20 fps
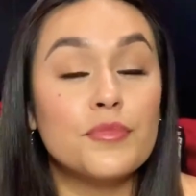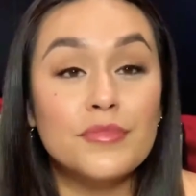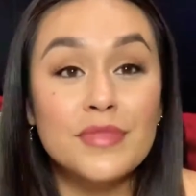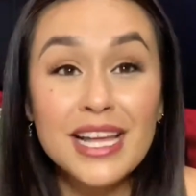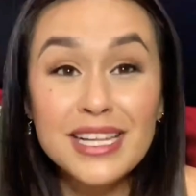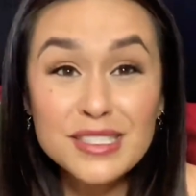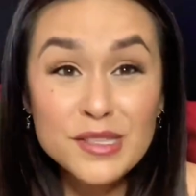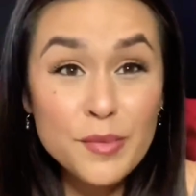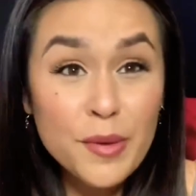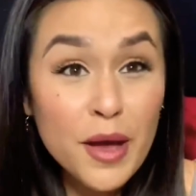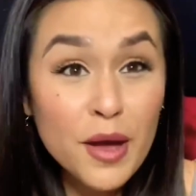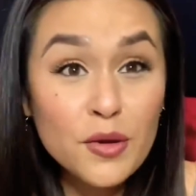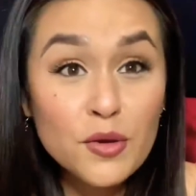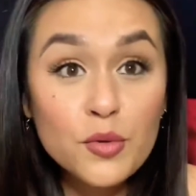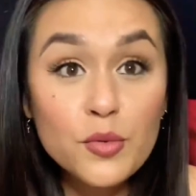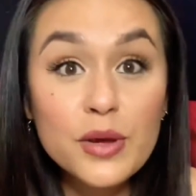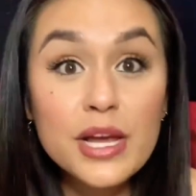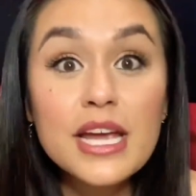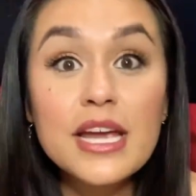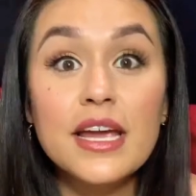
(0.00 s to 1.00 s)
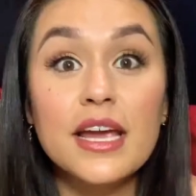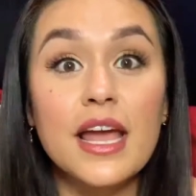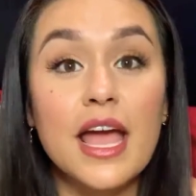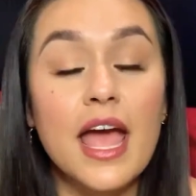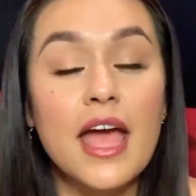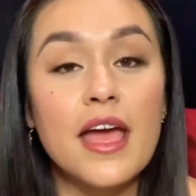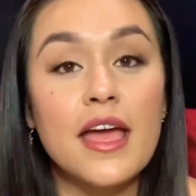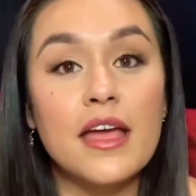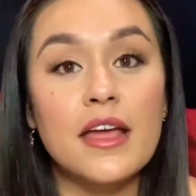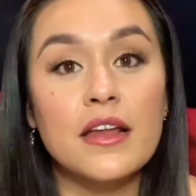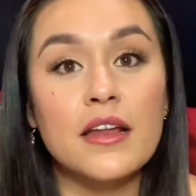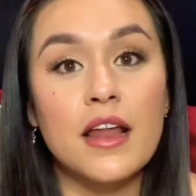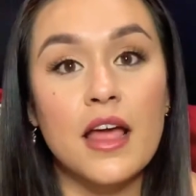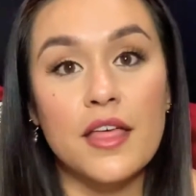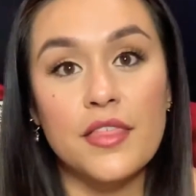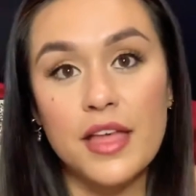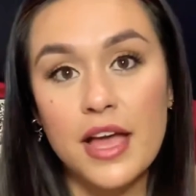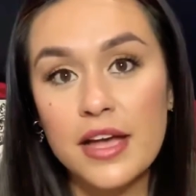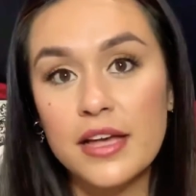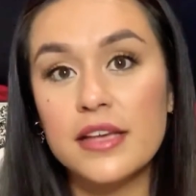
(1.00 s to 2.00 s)
That's £1 a week, and
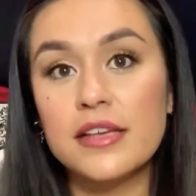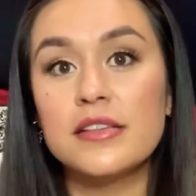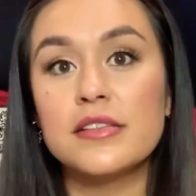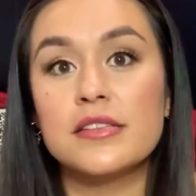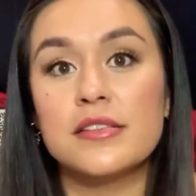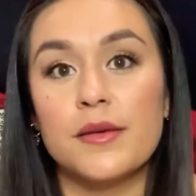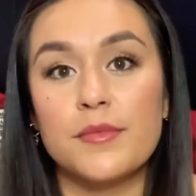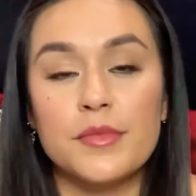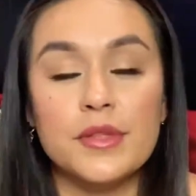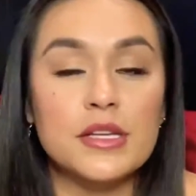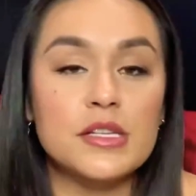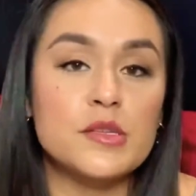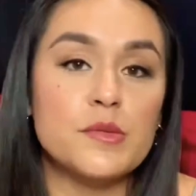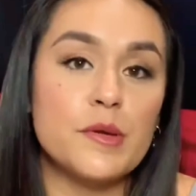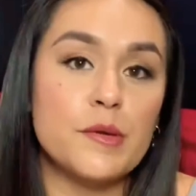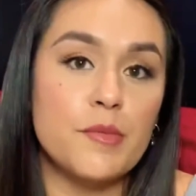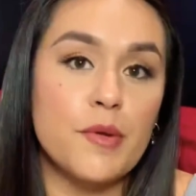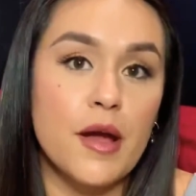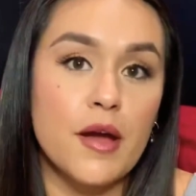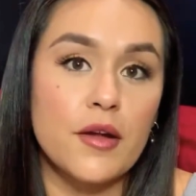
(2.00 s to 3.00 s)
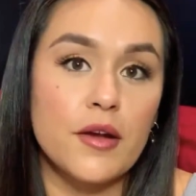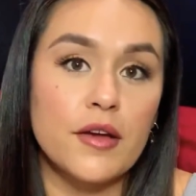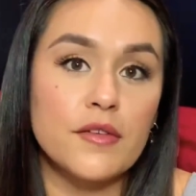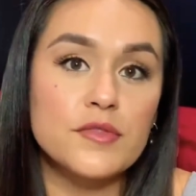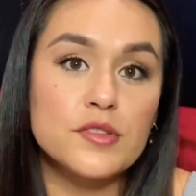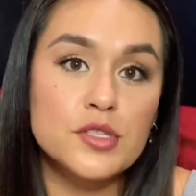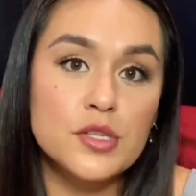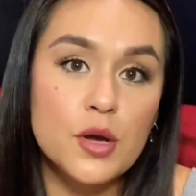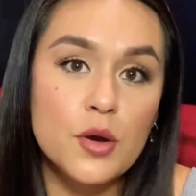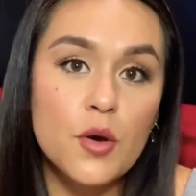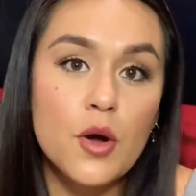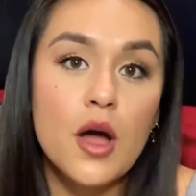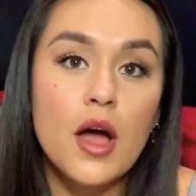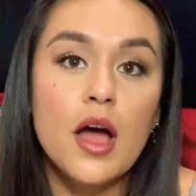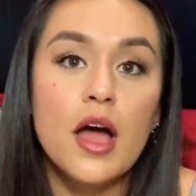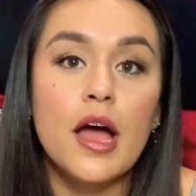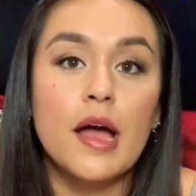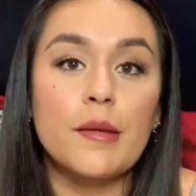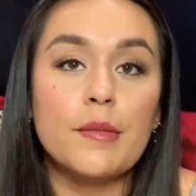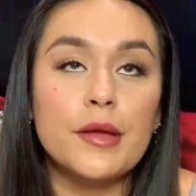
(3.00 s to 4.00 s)
that is something to be proud of. So
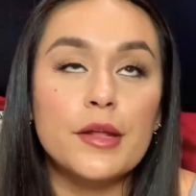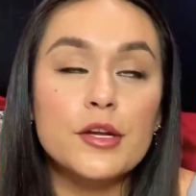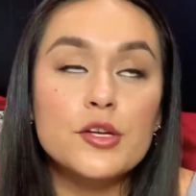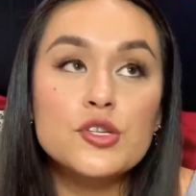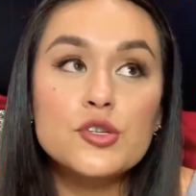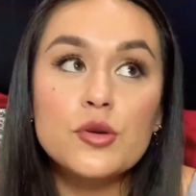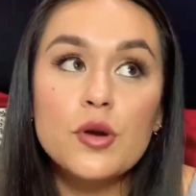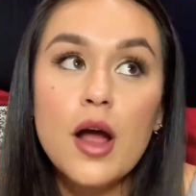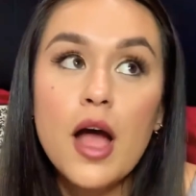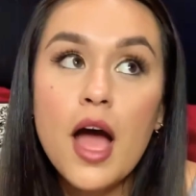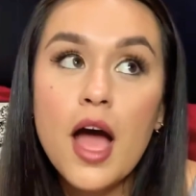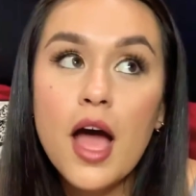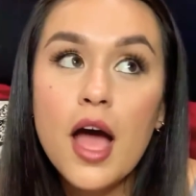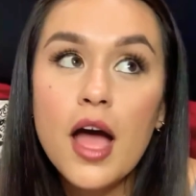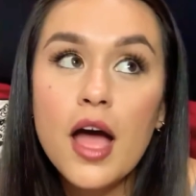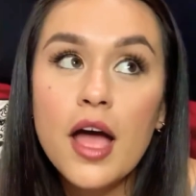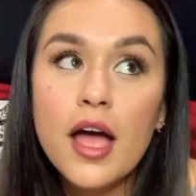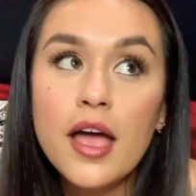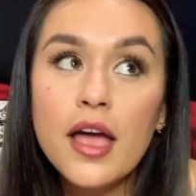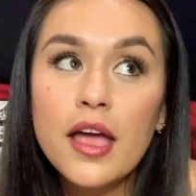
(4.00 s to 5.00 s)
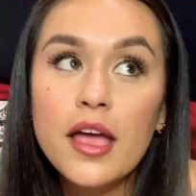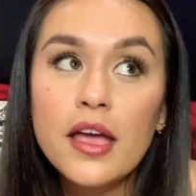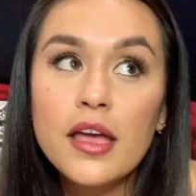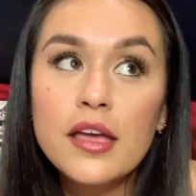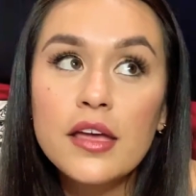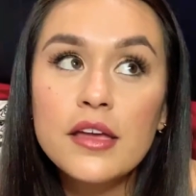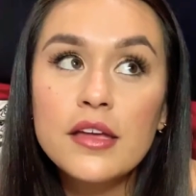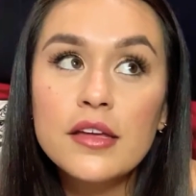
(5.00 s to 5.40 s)
I'm gonna try